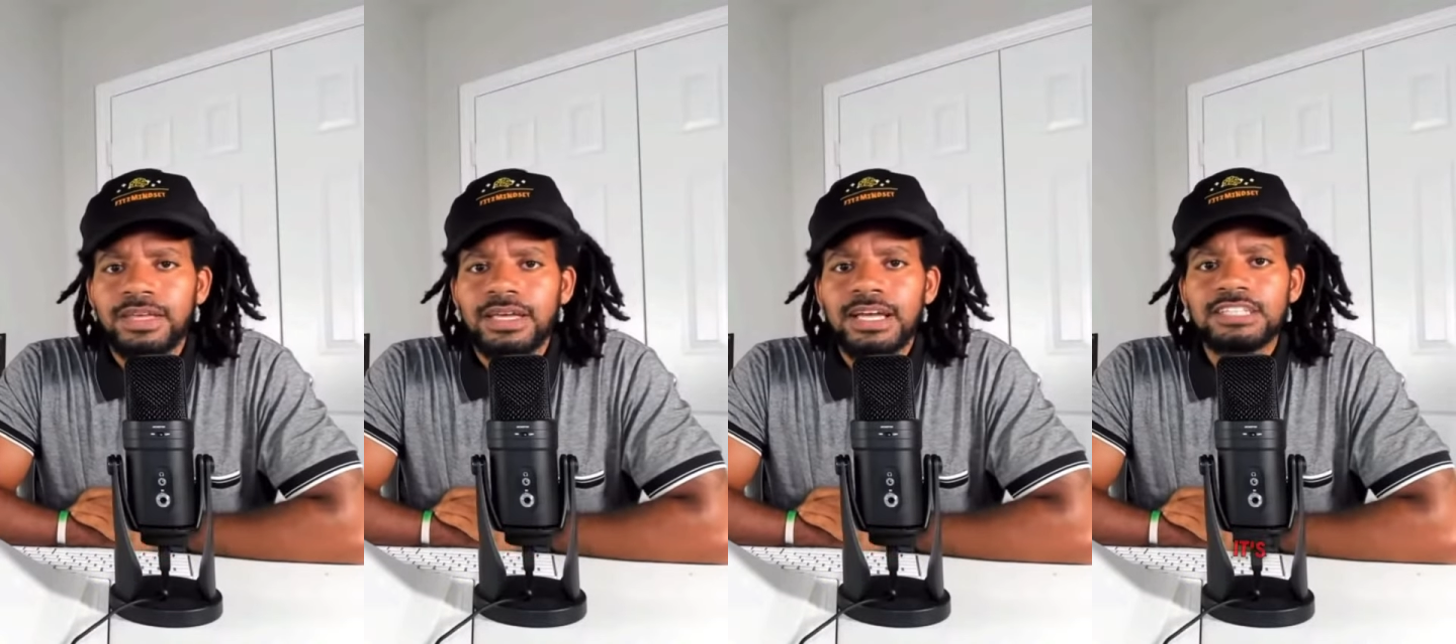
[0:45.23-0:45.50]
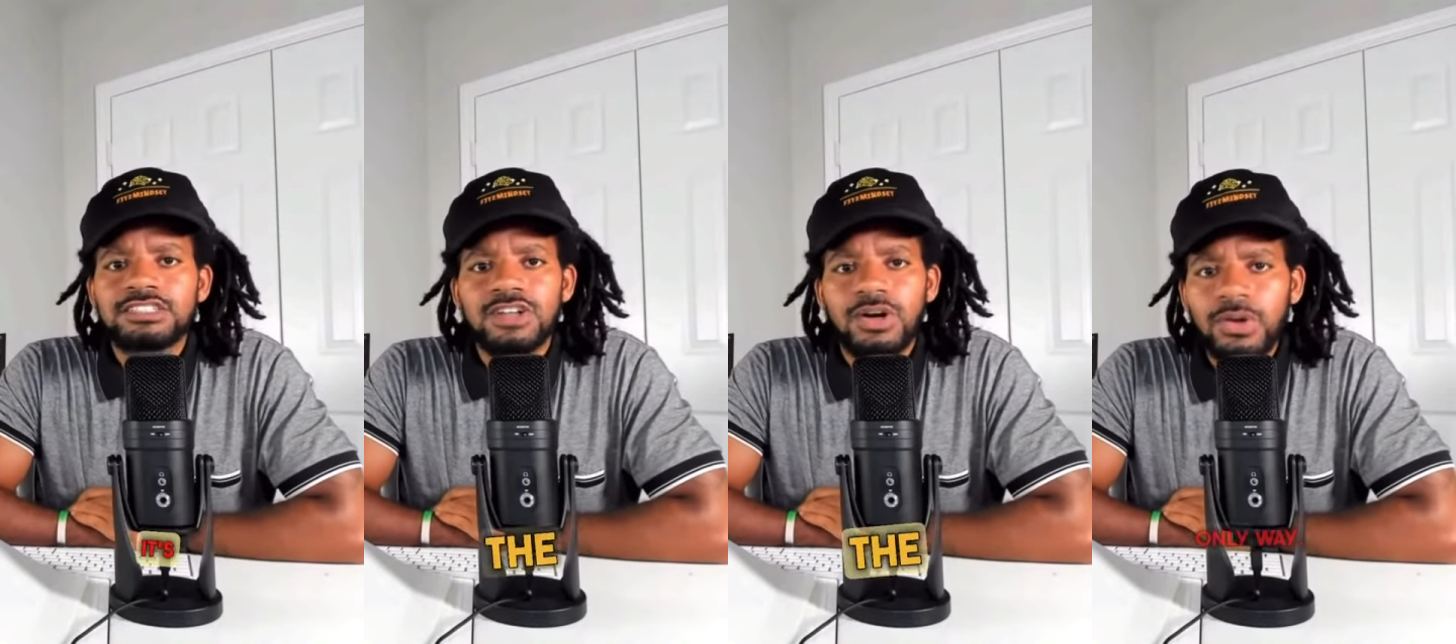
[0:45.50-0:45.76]

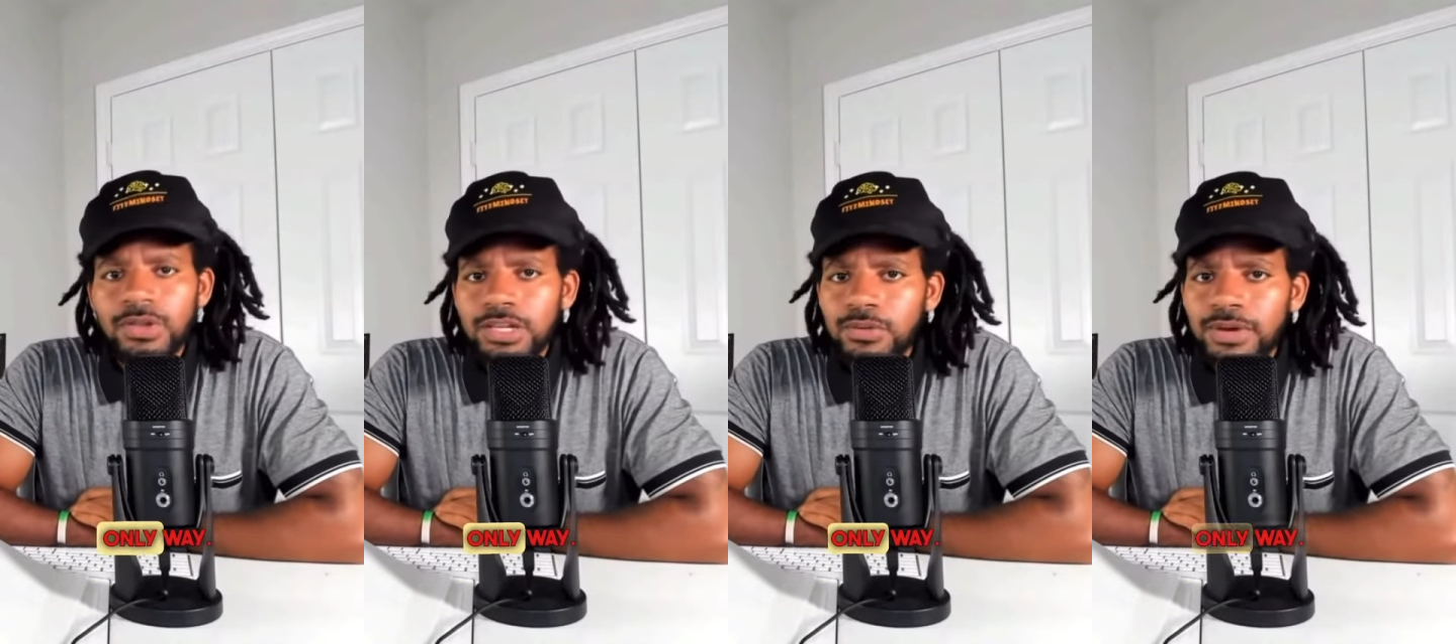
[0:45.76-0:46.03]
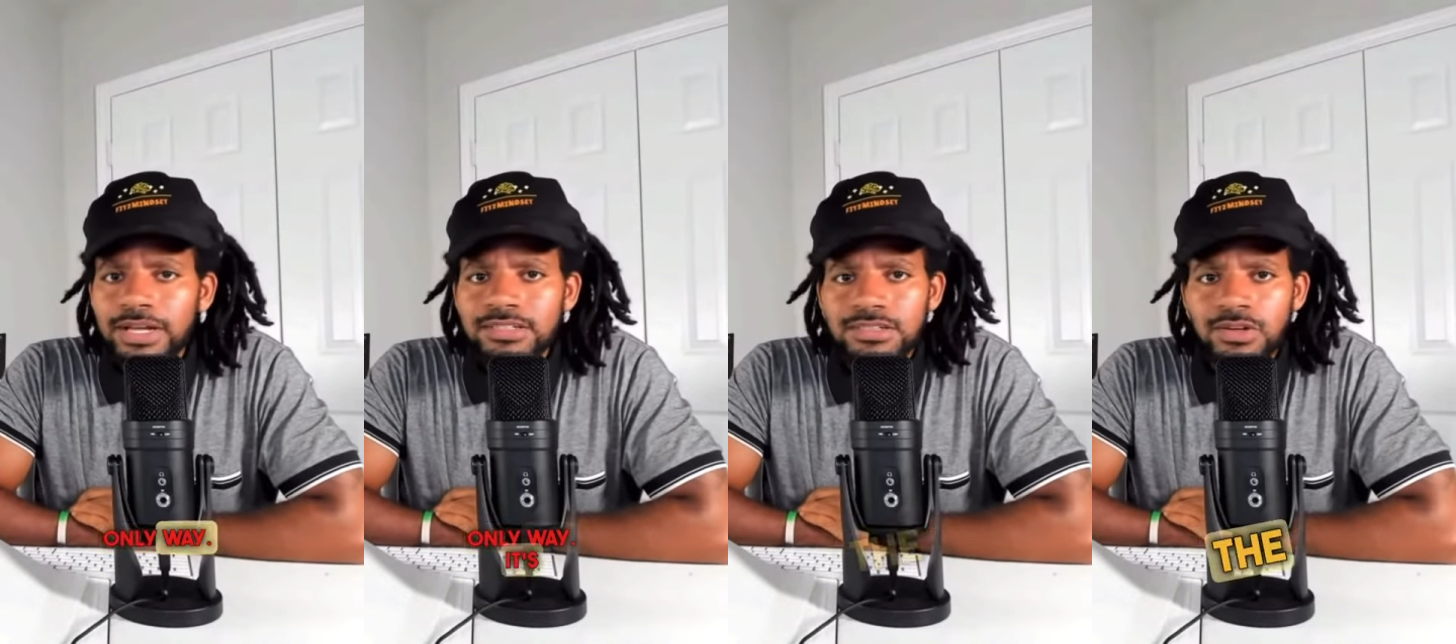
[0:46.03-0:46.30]
The only
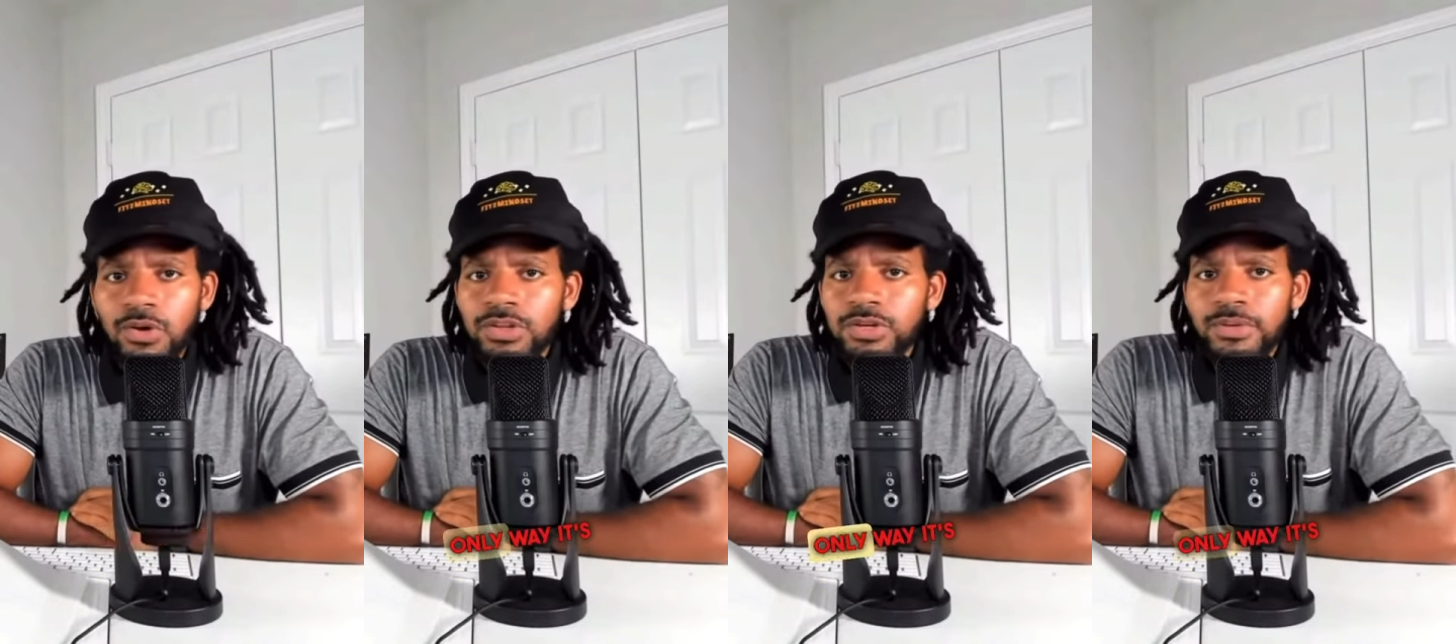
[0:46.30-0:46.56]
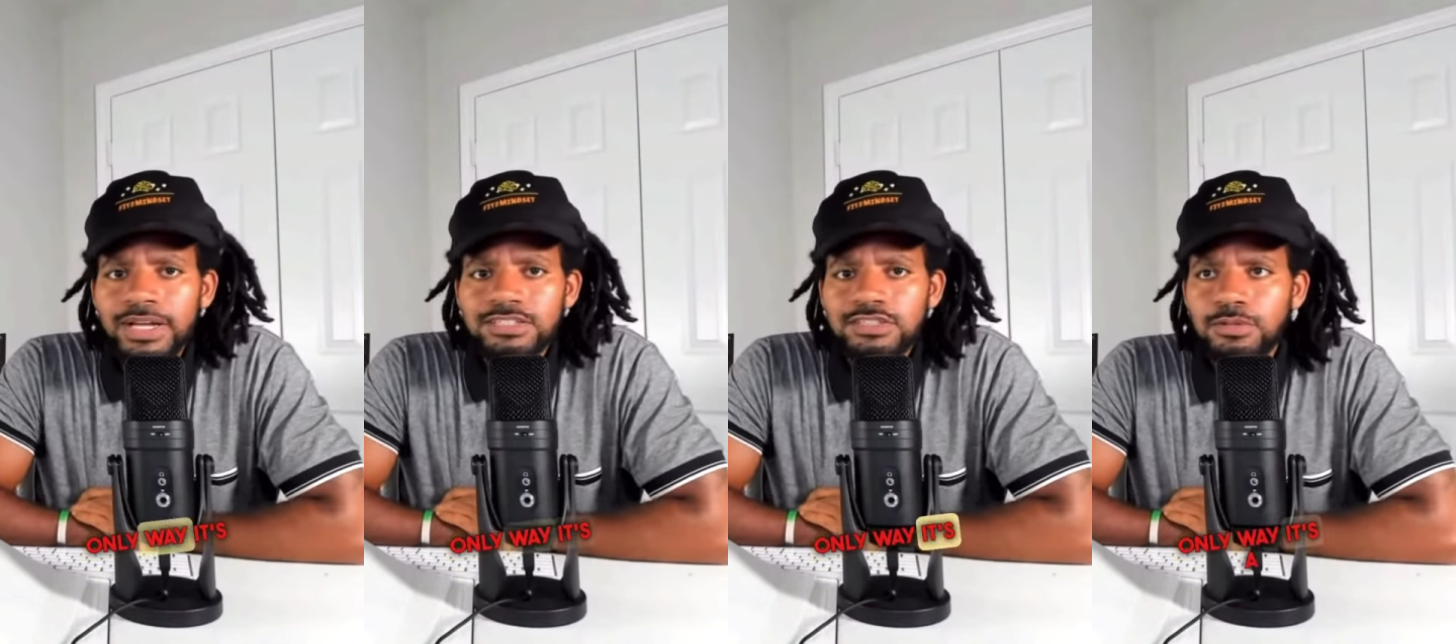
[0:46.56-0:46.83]

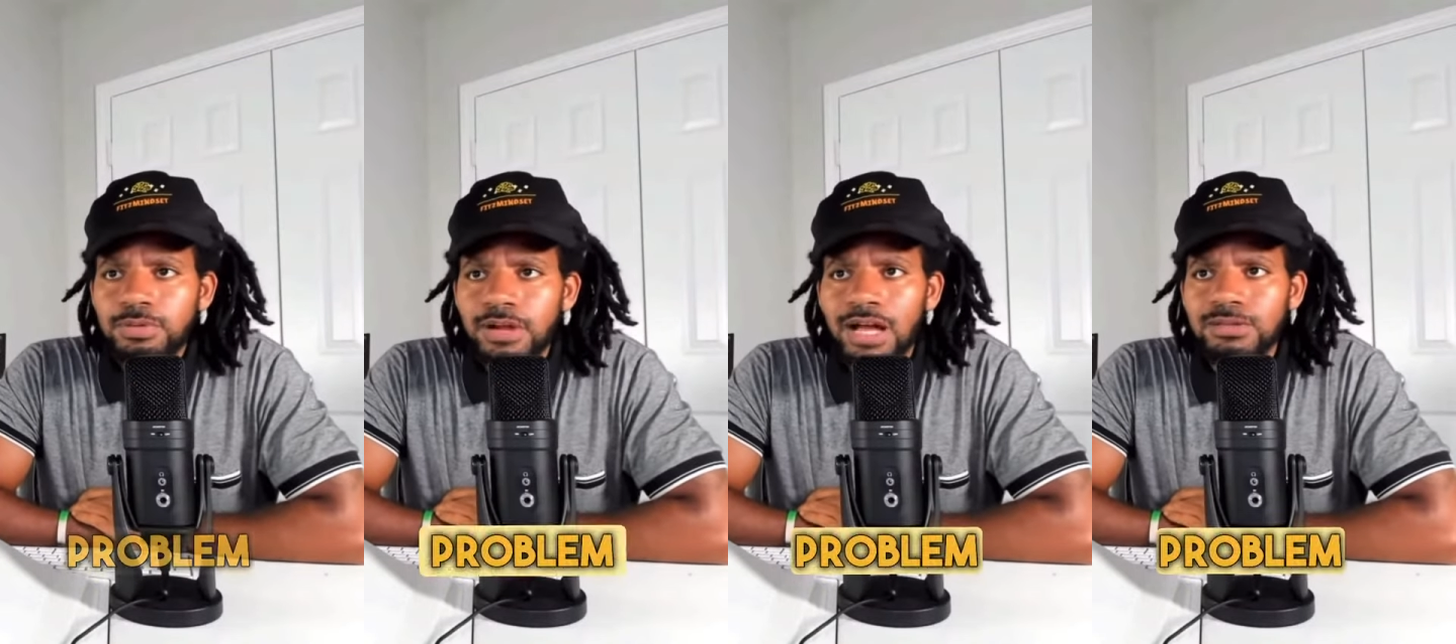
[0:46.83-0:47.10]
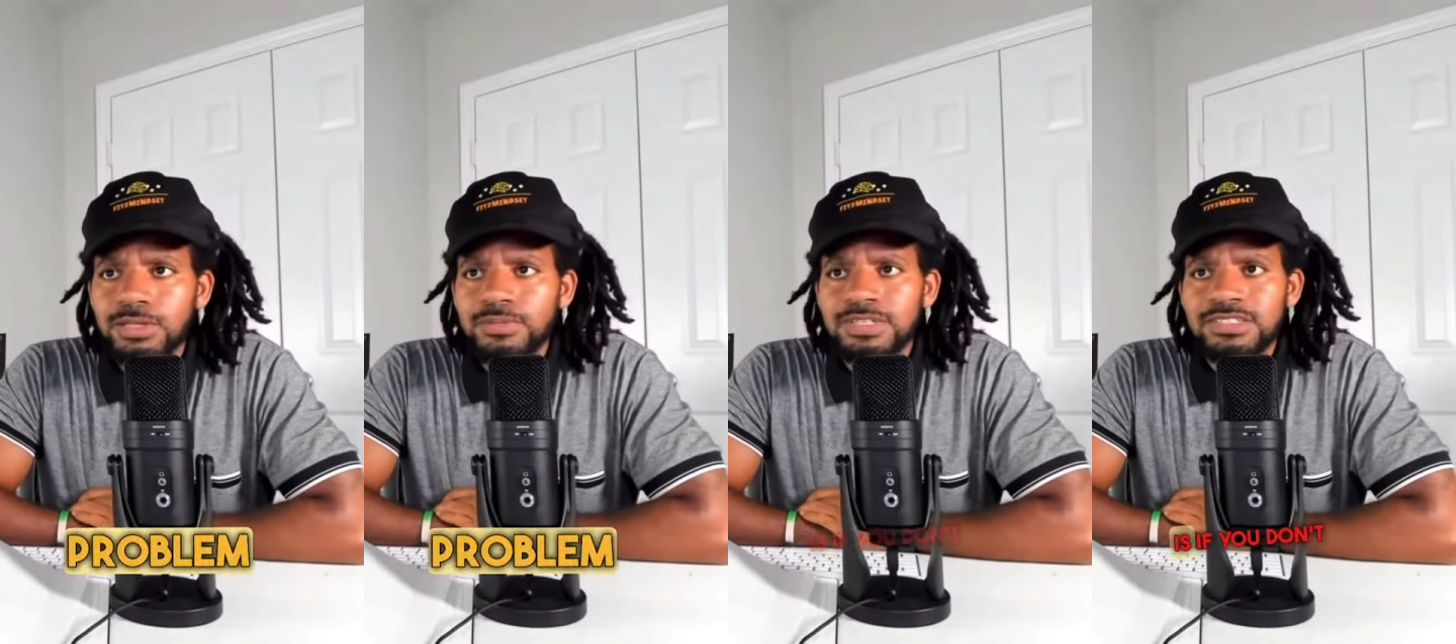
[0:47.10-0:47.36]
way it's a
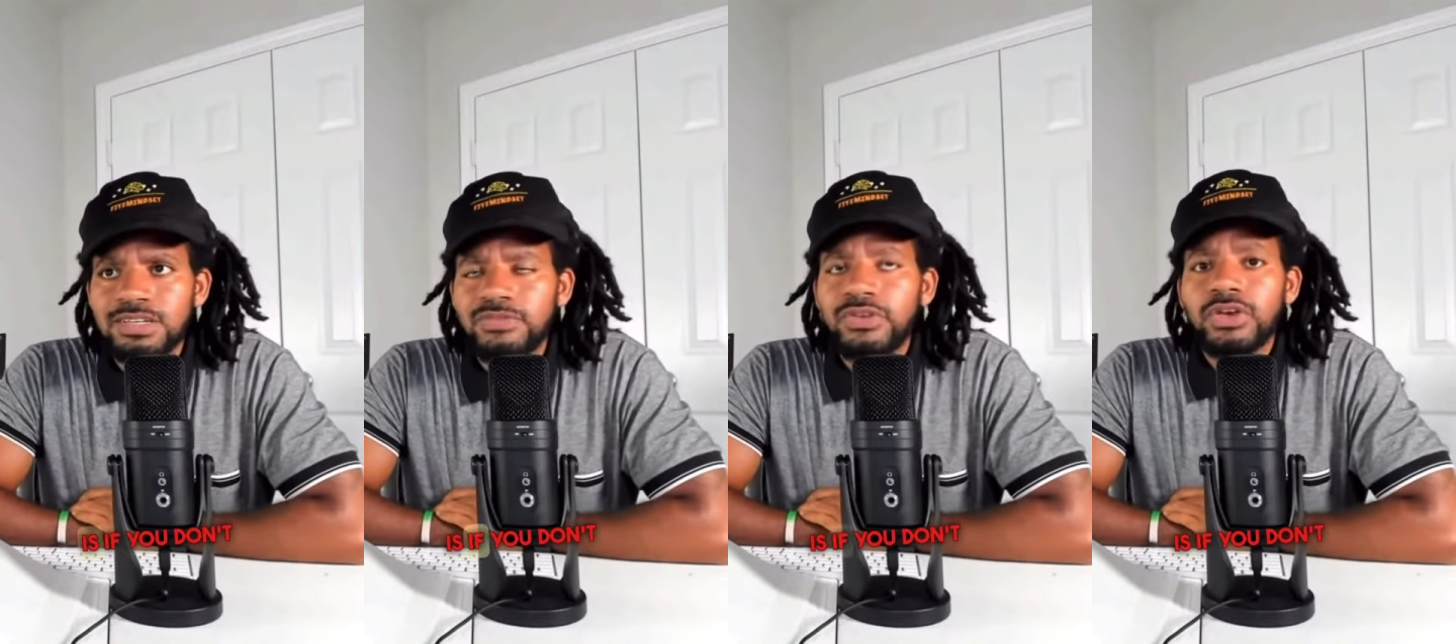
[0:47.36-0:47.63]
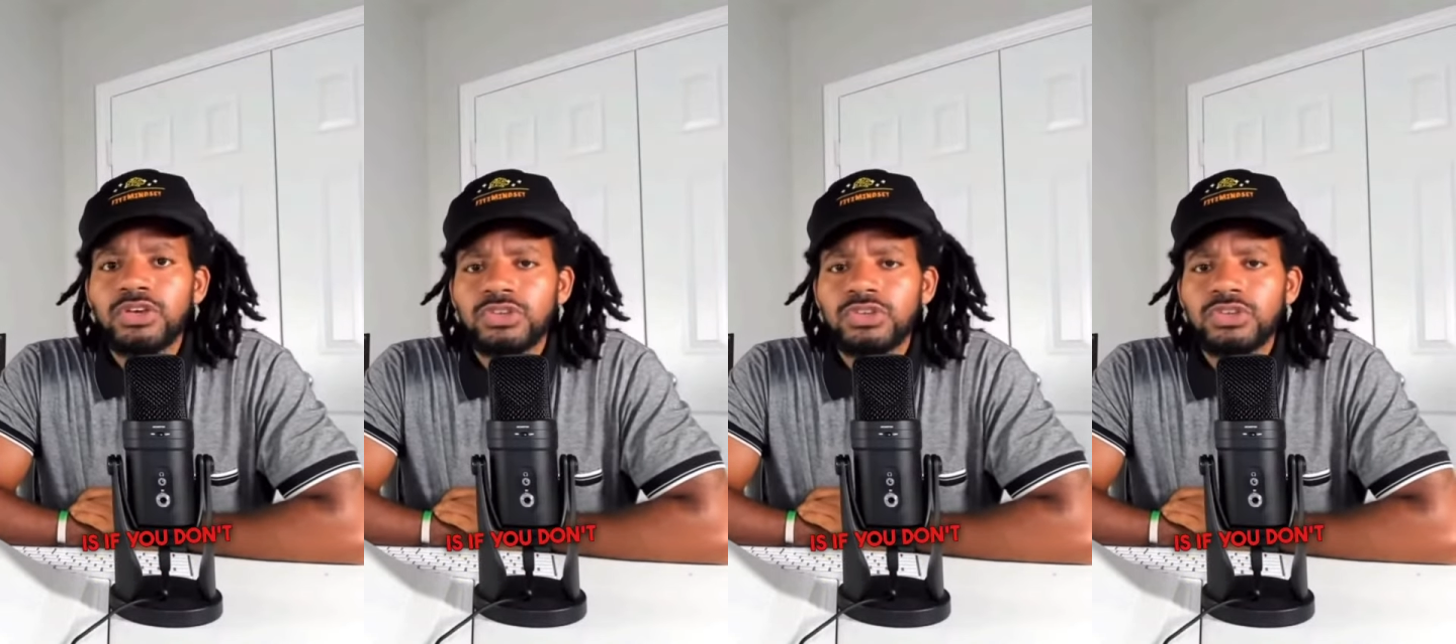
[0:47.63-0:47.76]
problem is if